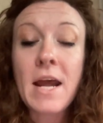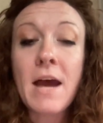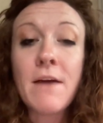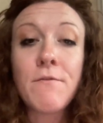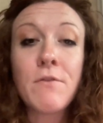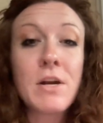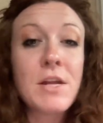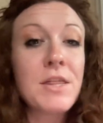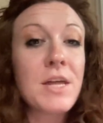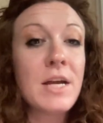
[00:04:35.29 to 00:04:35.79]

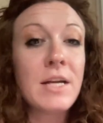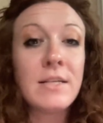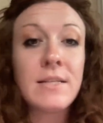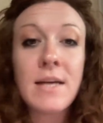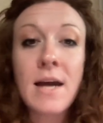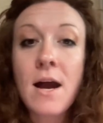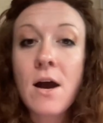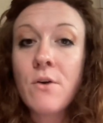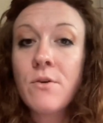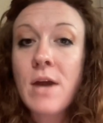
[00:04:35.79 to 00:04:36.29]
everything
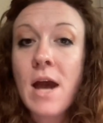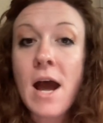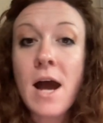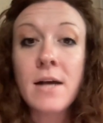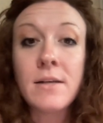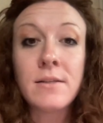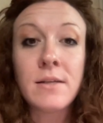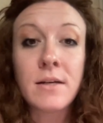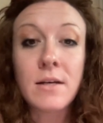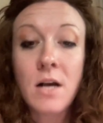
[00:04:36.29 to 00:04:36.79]
down
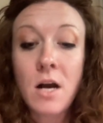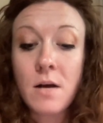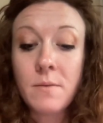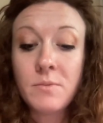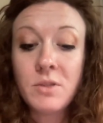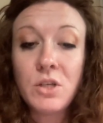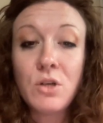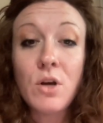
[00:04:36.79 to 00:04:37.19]
as it comes.